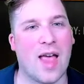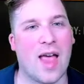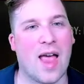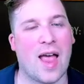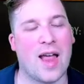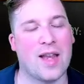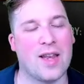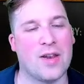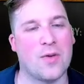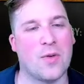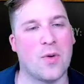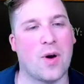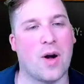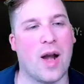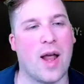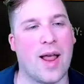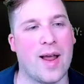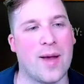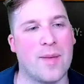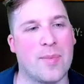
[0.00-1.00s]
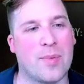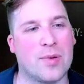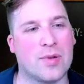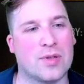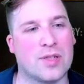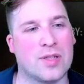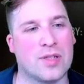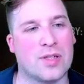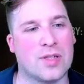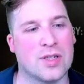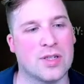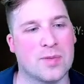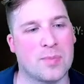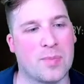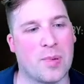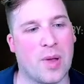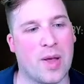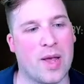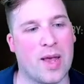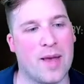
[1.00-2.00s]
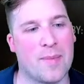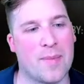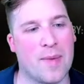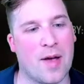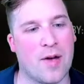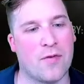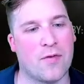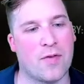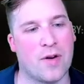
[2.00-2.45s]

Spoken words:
and you are able to just play him out